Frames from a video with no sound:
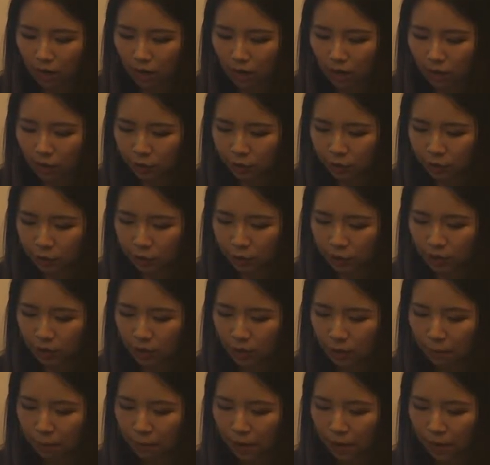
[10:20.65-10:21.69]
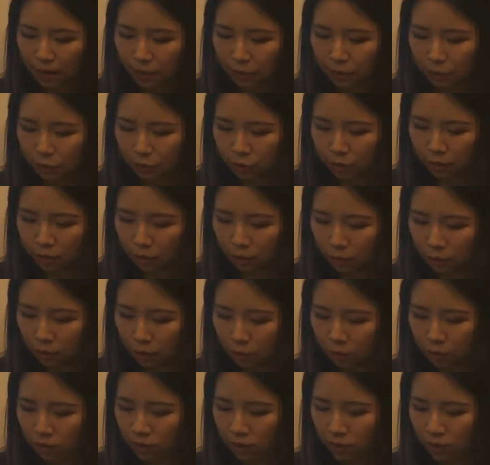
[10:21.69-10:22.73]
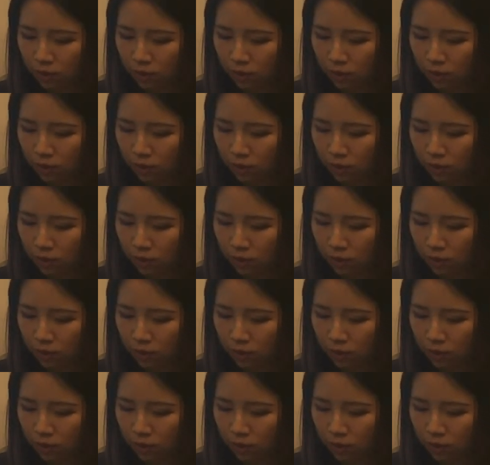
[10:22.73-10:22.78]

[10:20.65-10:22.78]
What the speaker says: acute MI to improve